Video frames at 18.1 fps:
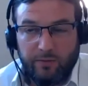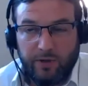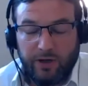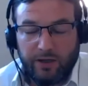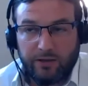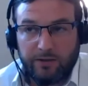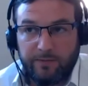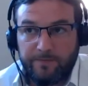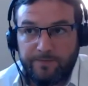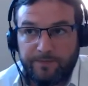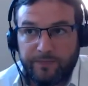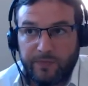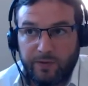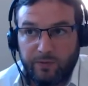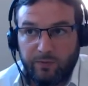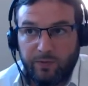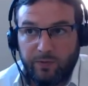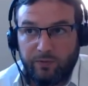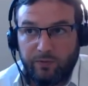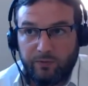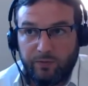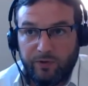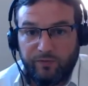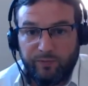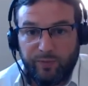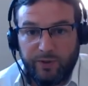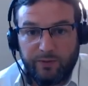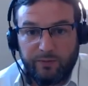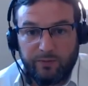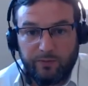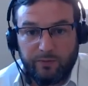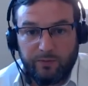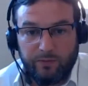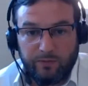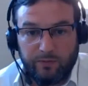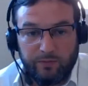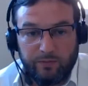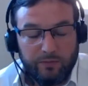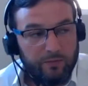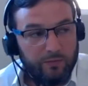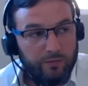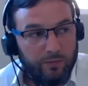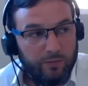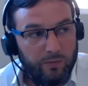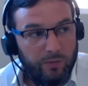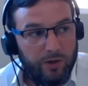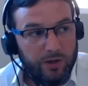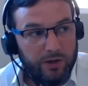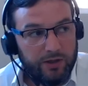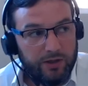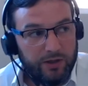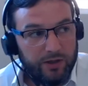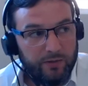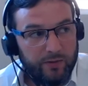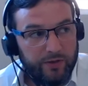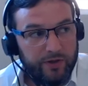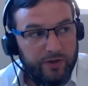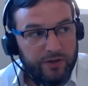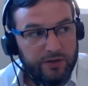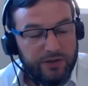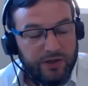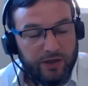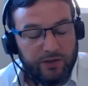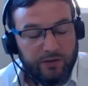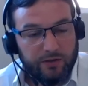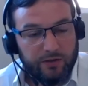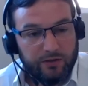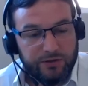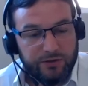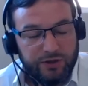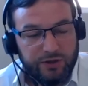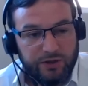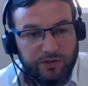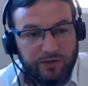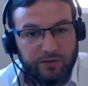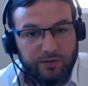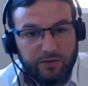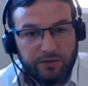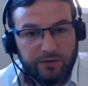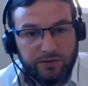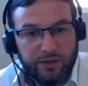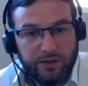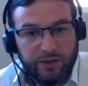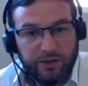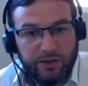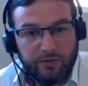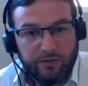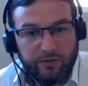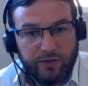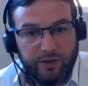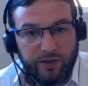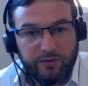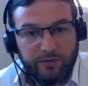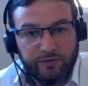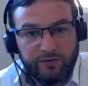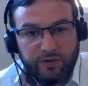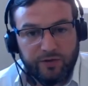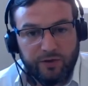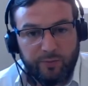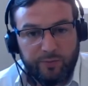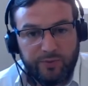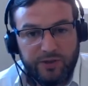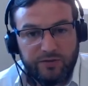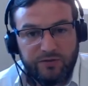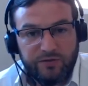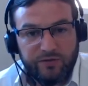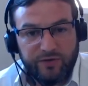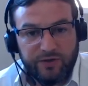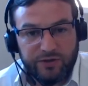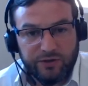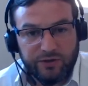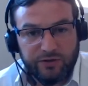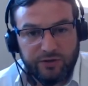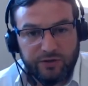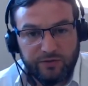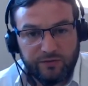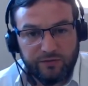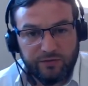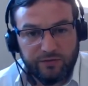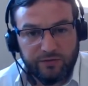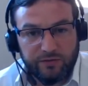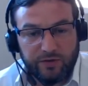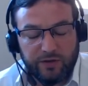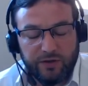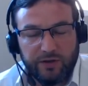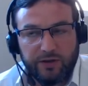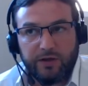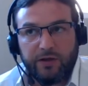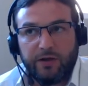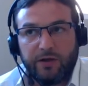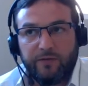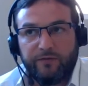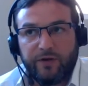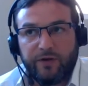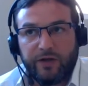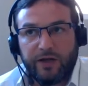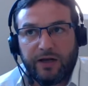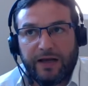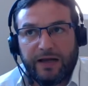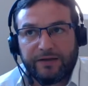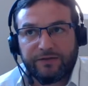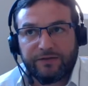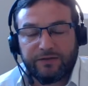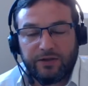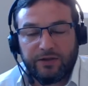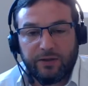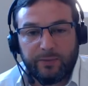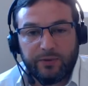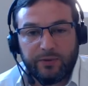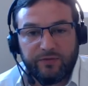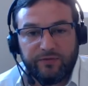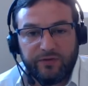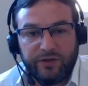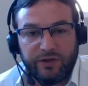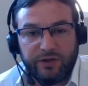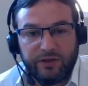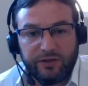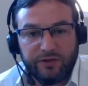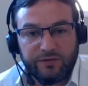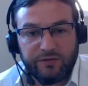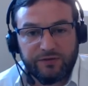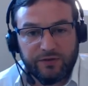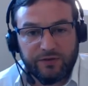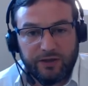Well, we've been working with a technology called or known as computer vision for the last couple of years.